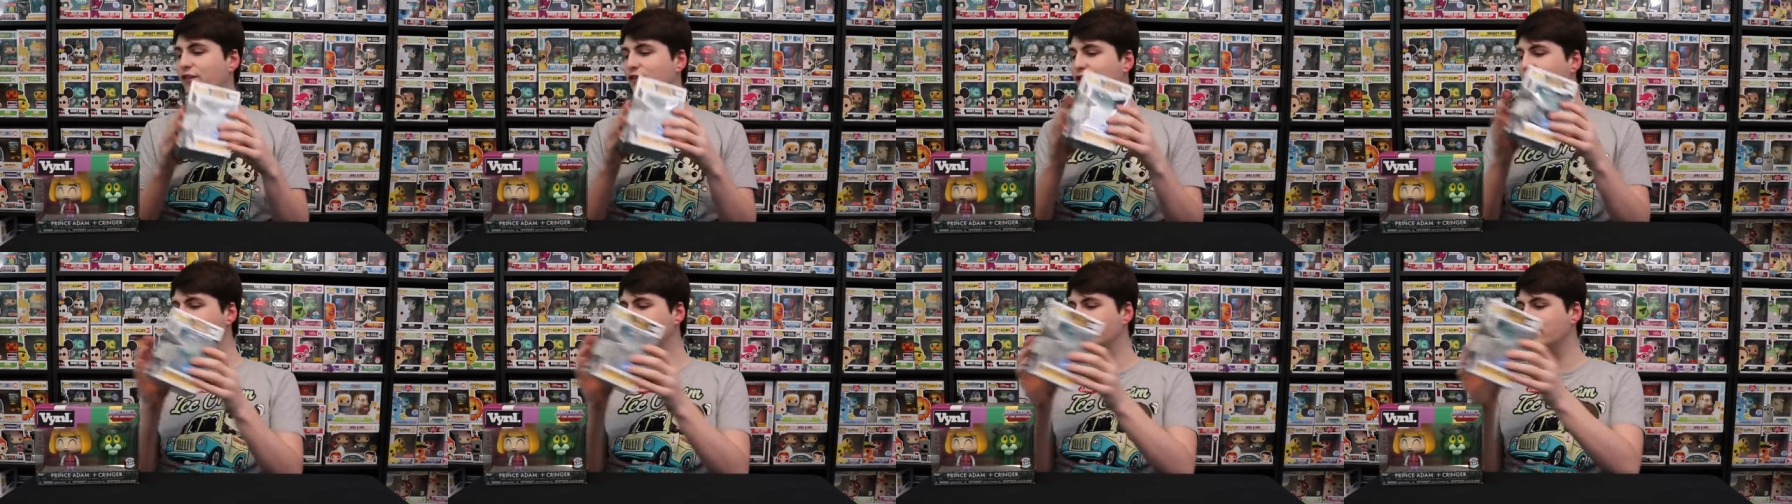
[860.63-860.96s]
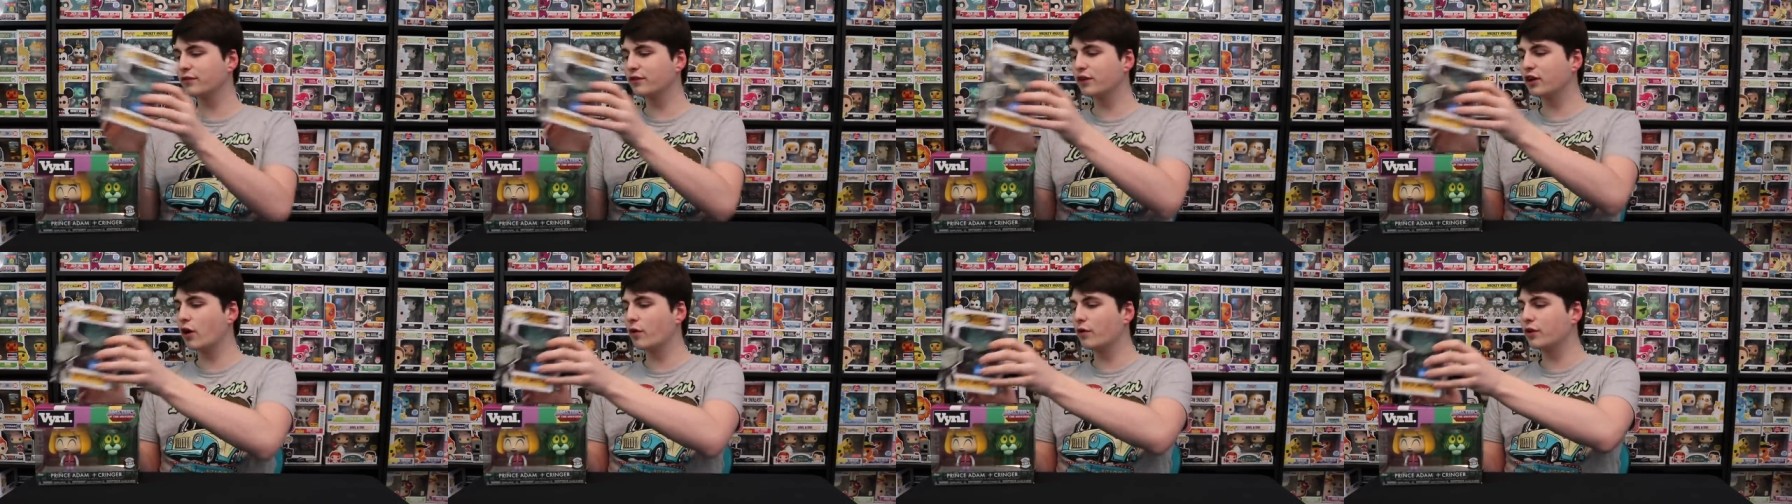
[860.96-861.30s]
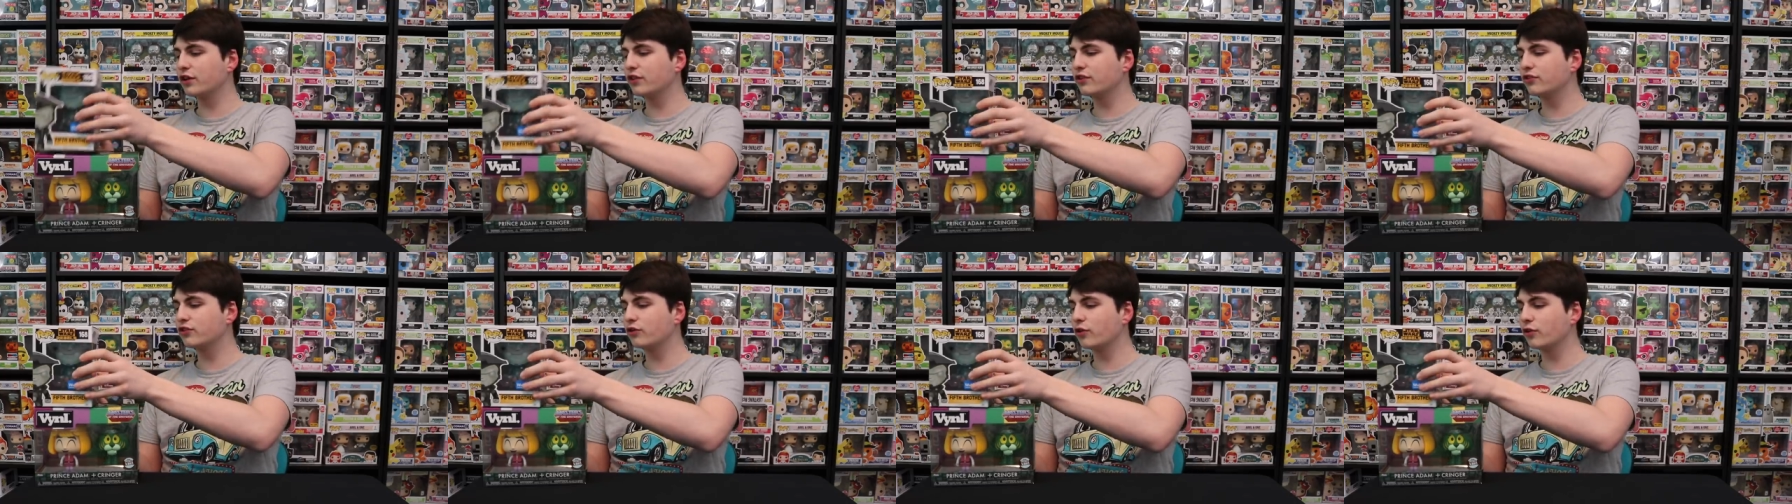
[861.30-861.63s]
if you guys ever go
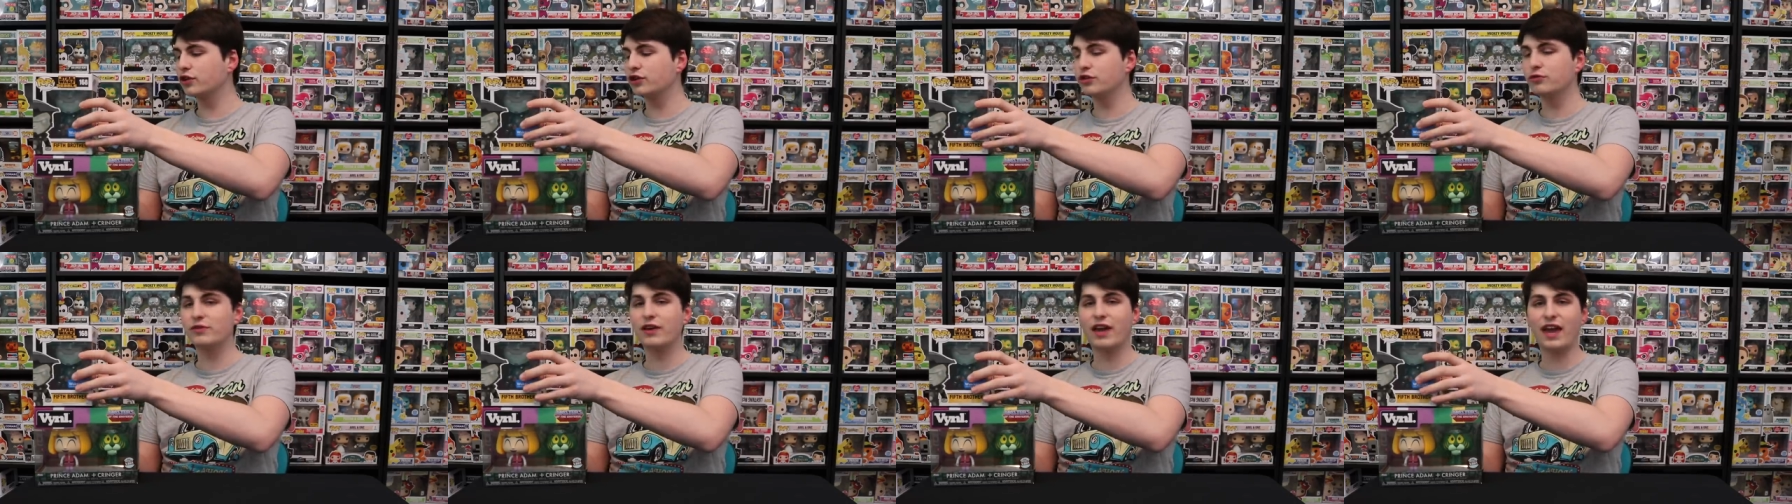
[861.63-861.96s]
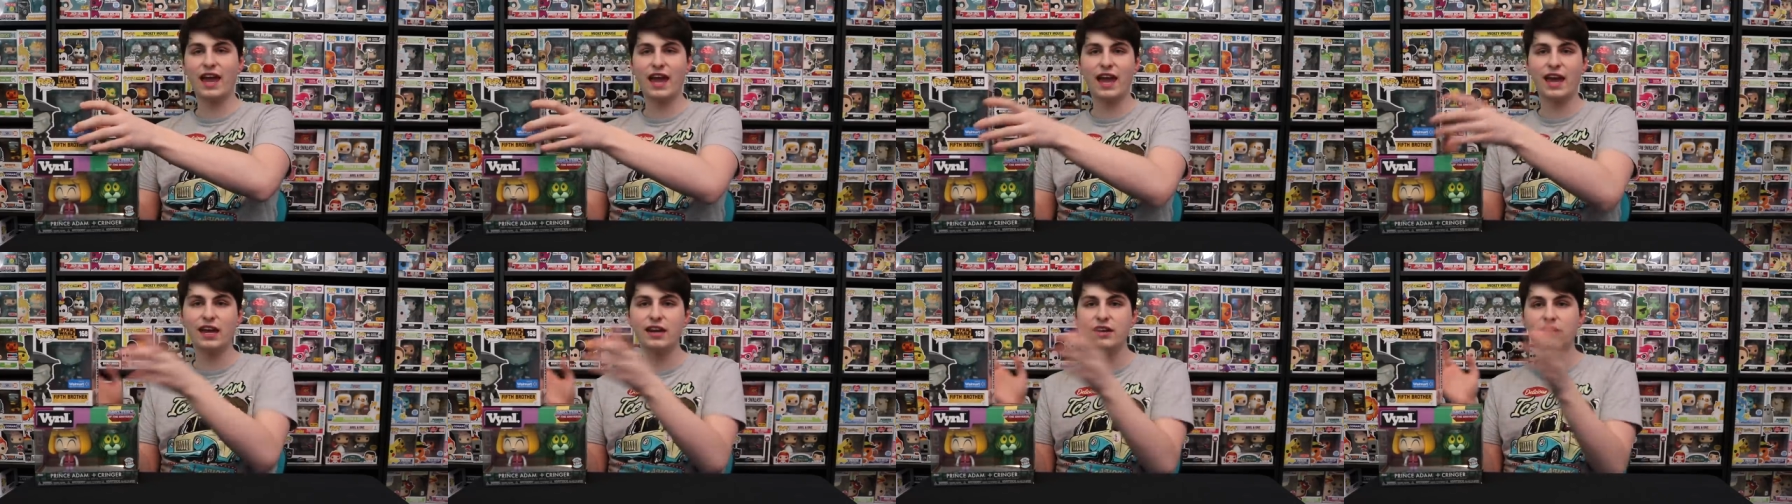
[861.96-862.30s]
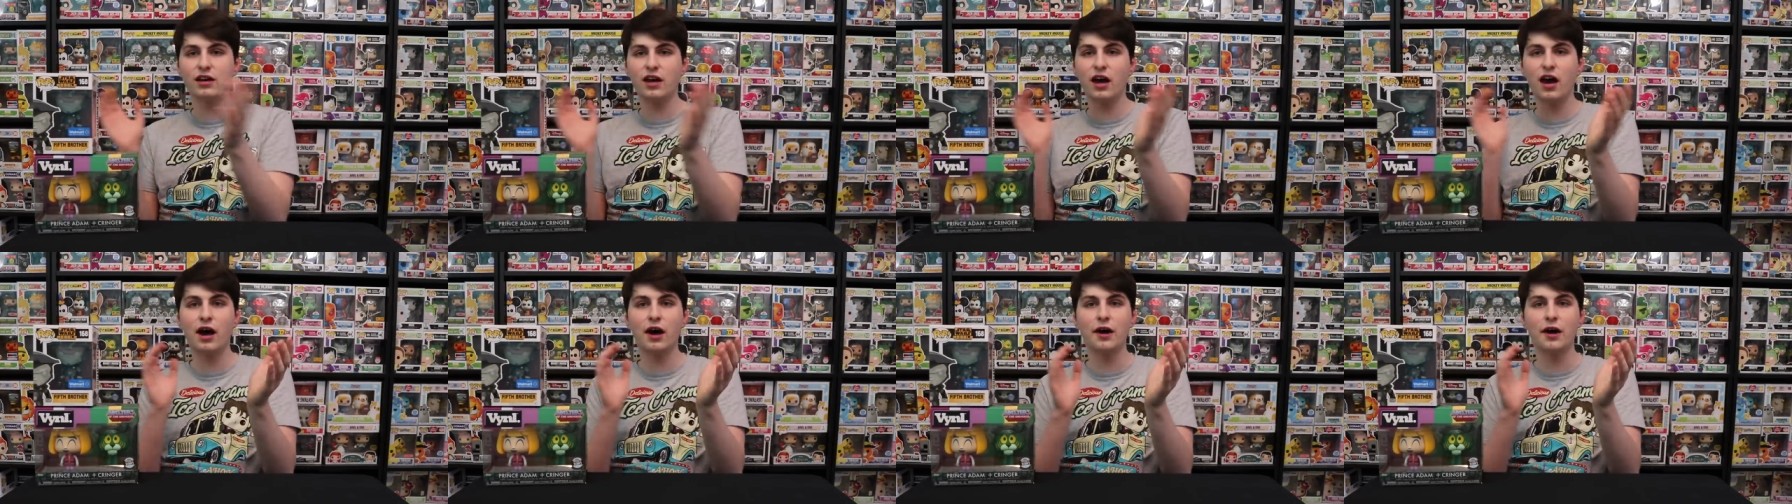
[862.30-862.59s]
into the store, you can